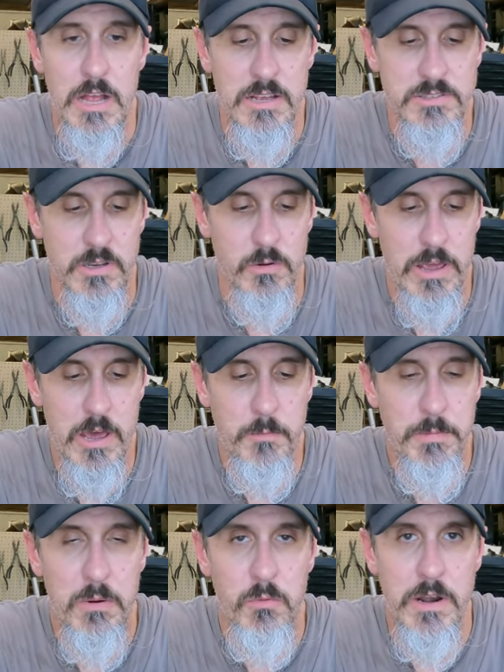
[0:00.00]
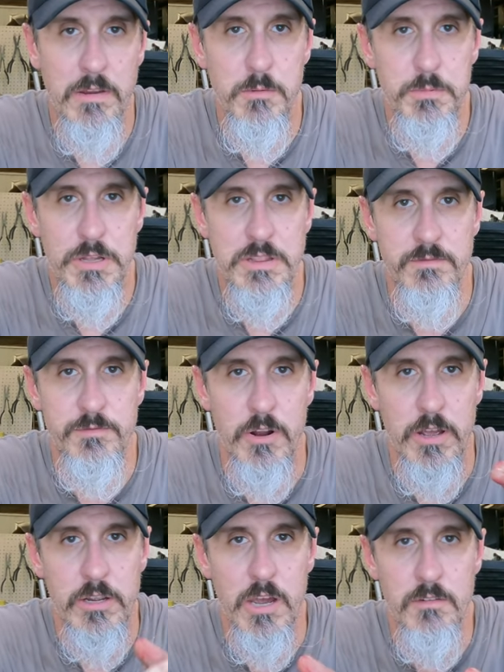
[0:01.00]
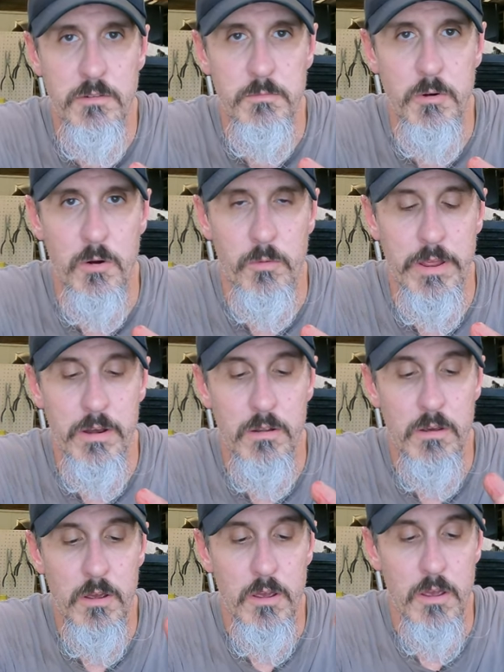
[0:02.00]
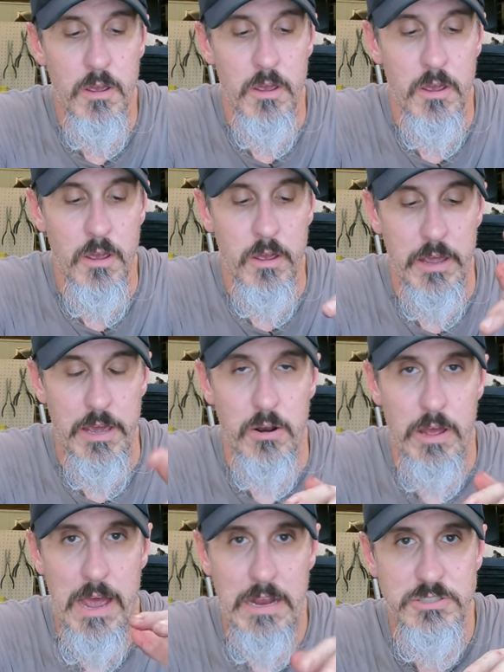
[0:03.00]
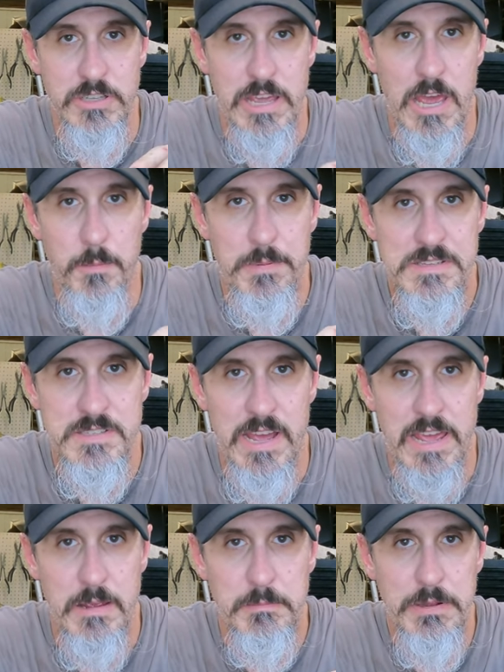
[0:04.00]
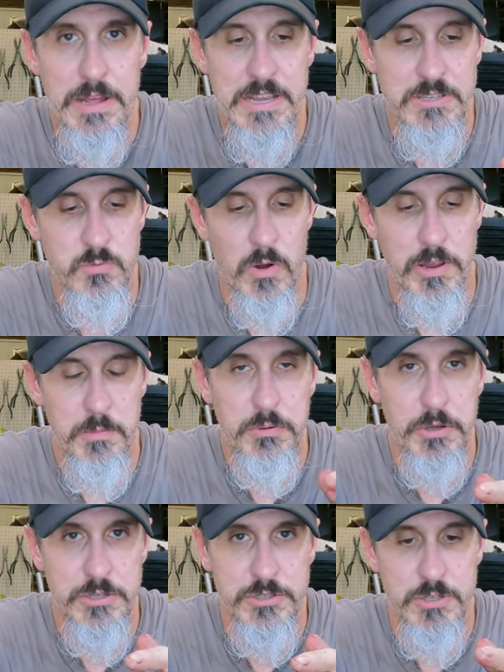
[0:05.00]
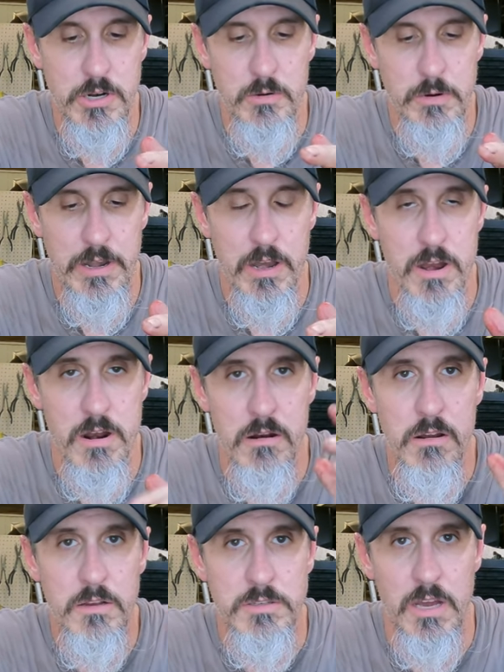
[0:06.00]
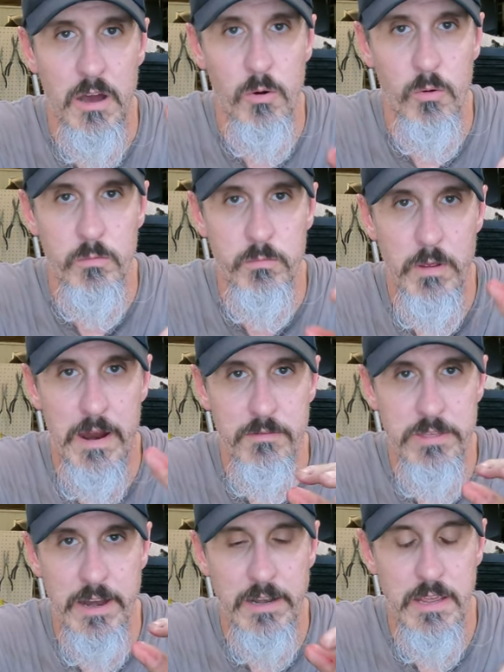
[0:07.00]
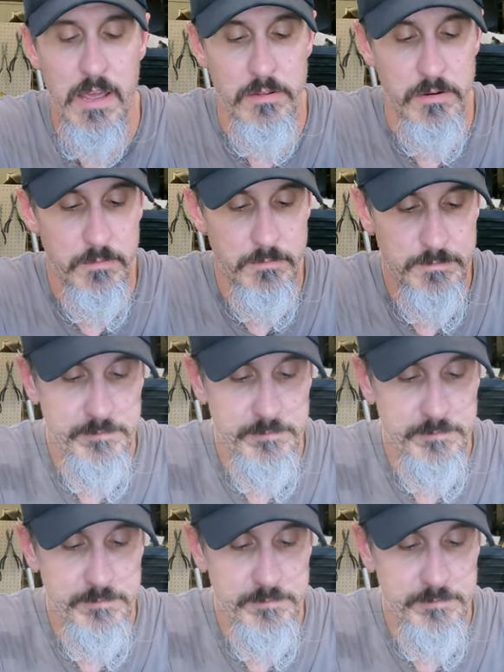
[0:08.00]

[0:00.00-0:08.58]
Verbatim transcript: will also help it when you put the front cover on it. It'll actually help it stay in place while you put a screw in here to hold everything together.